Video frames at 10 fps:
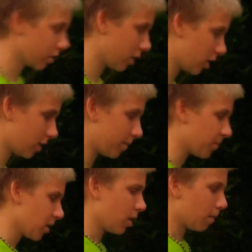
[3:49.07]
Um,
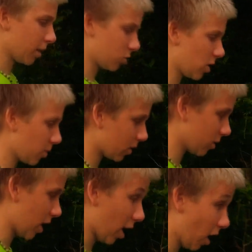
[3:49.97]
my tripod,
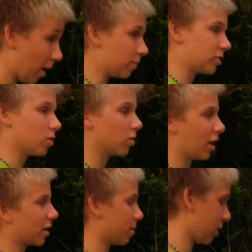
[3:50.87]
I, am so
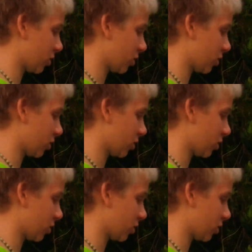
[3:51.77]
glad to get my